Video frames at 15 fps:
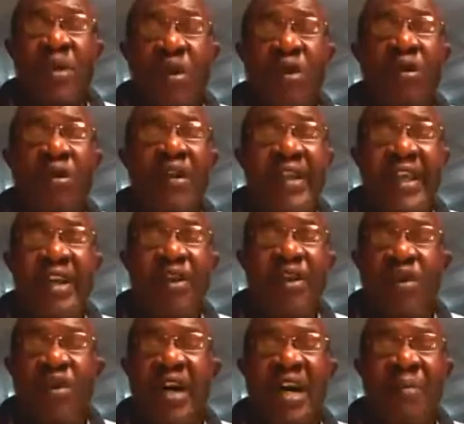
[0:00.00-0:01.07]
but all they
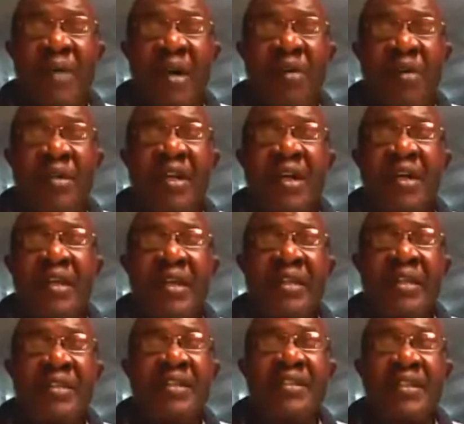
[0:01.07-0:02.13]
is the
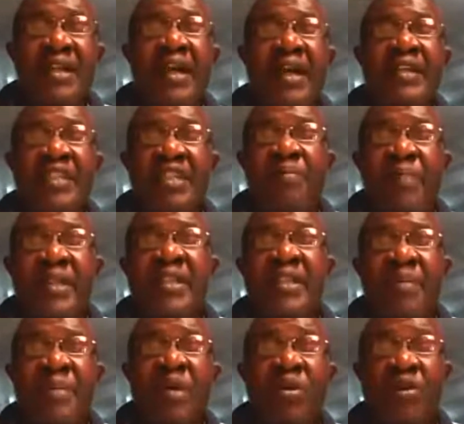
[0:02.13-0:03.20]
scarcity-based cryptocurrency,
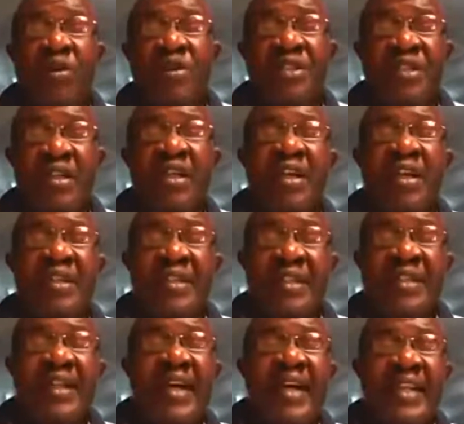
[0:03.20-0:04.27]
the
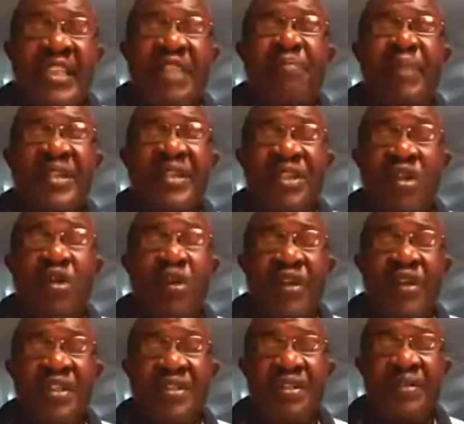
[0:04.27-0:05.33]
scarcity-based currency.
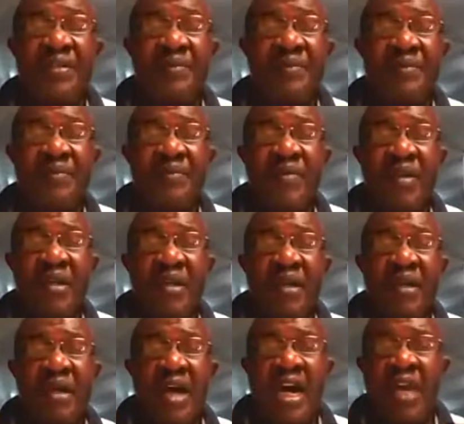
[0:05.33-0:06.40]

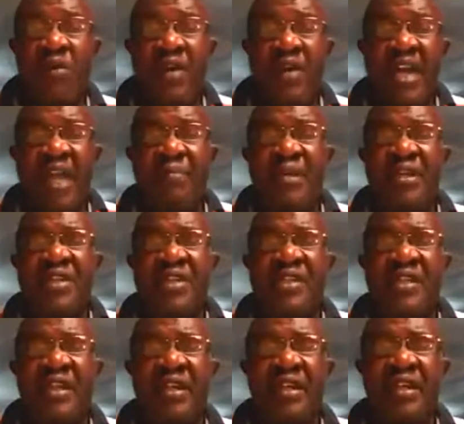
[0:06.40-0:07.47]
And when I meet these three,
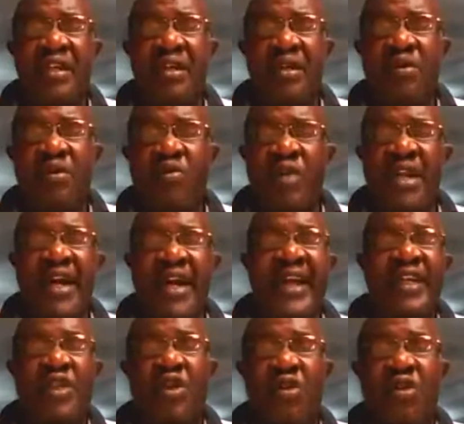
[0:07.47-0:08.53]
when I
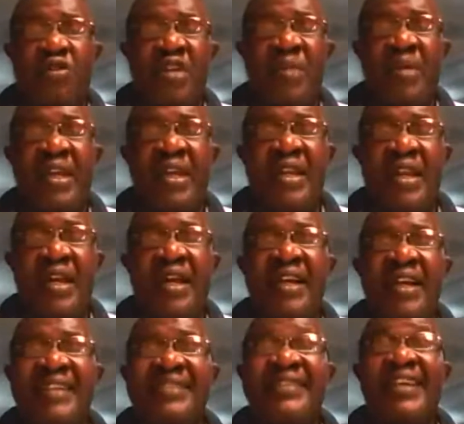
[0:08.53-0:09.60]
talk to them in their
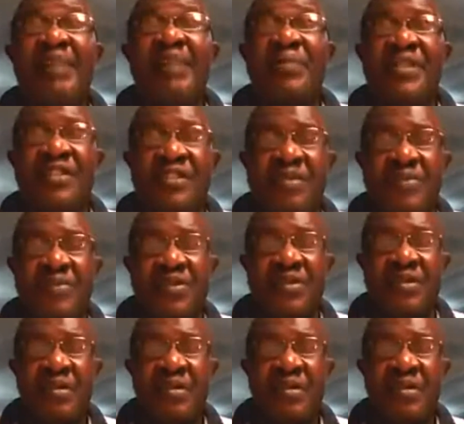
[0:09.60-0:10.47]
skepticisms,